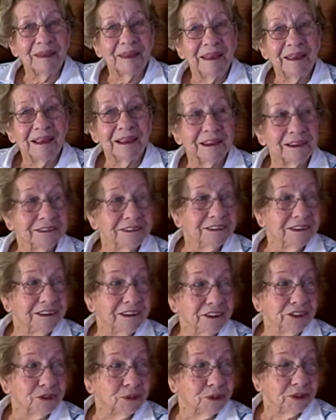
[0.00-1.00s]
Because the
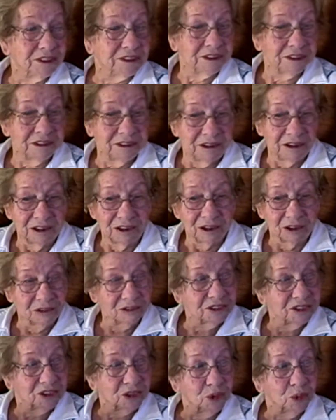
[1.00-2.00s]
ditch was,
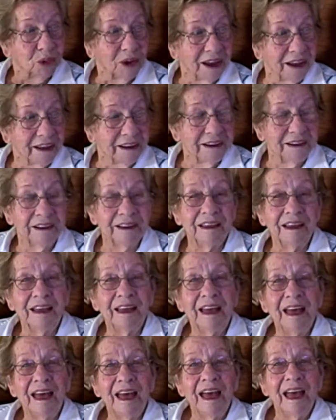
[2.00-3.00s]
so wide.
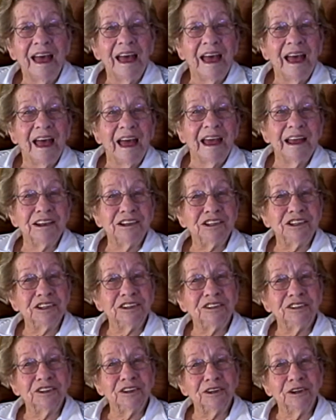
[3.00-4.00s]
And she'd
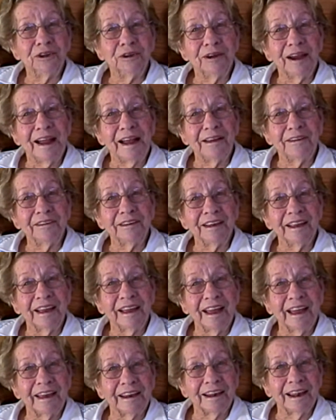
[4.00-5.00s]
turn around
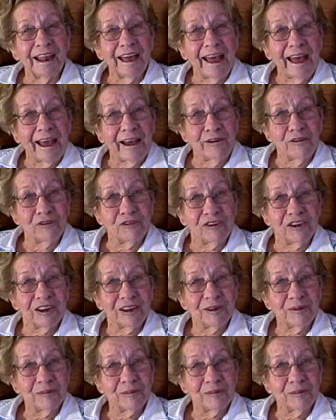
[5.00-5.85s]
and laugh.